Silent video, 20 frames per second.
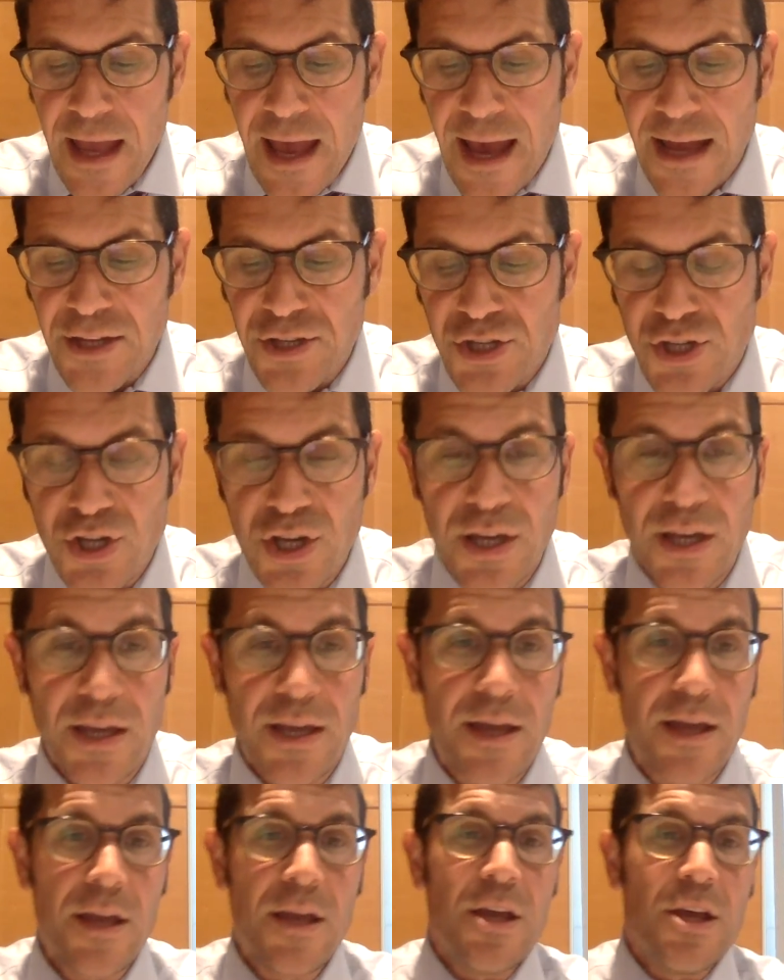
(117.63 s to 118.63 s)
And
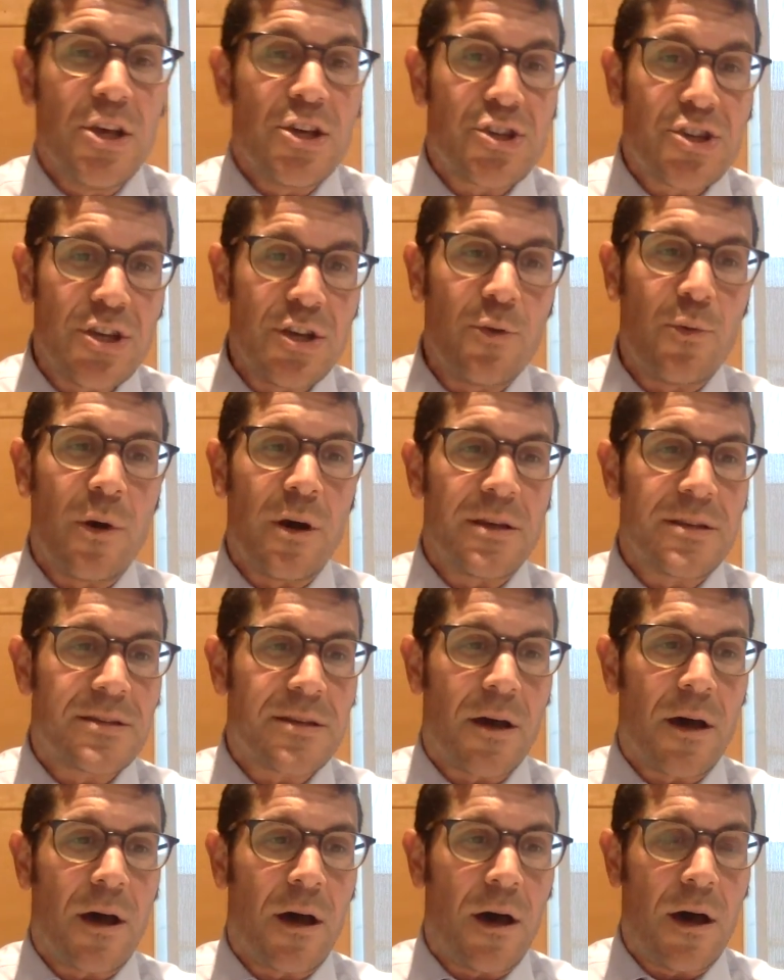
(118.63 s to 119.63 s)
she was
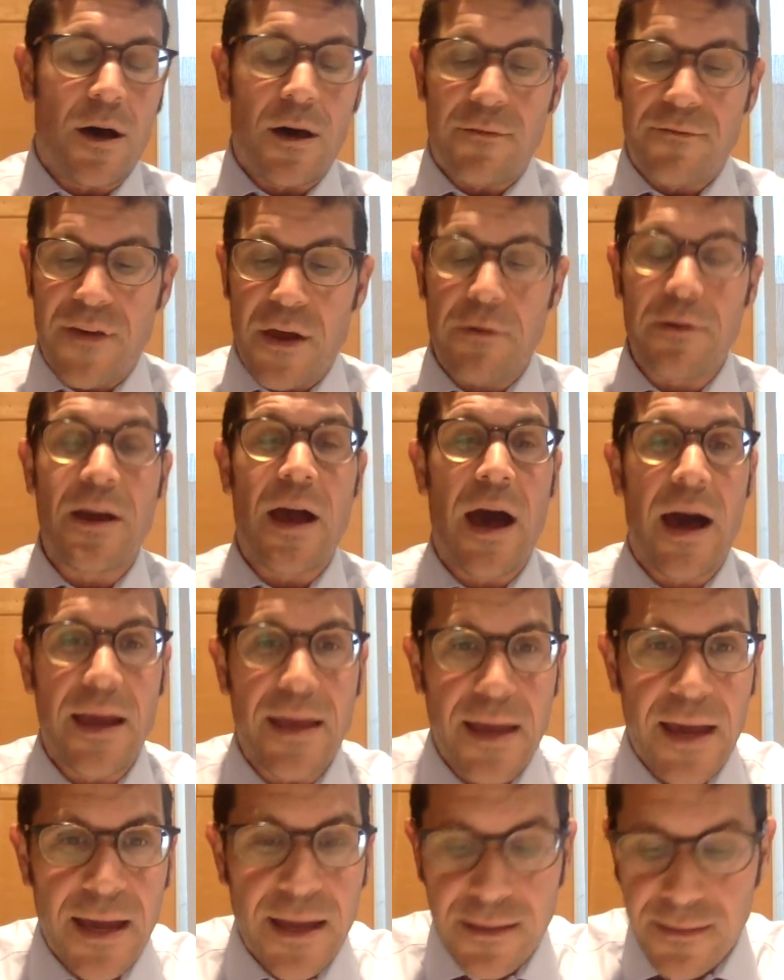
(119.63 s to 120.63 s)
very high
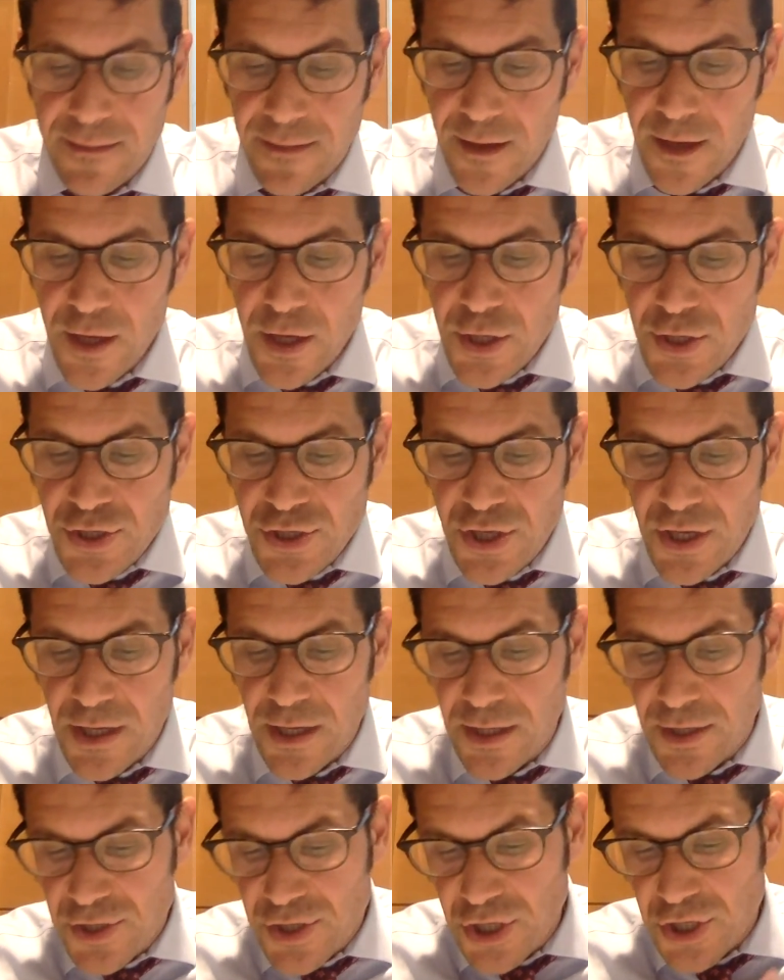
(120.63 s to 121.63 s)
end.
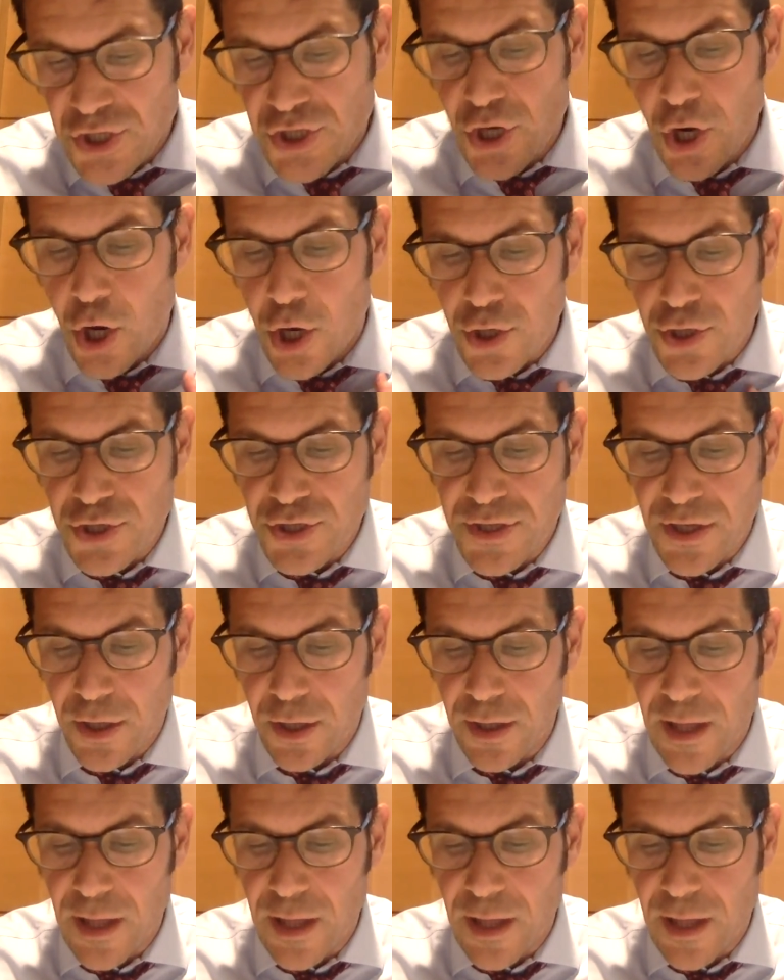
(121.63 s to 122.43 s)
She charged a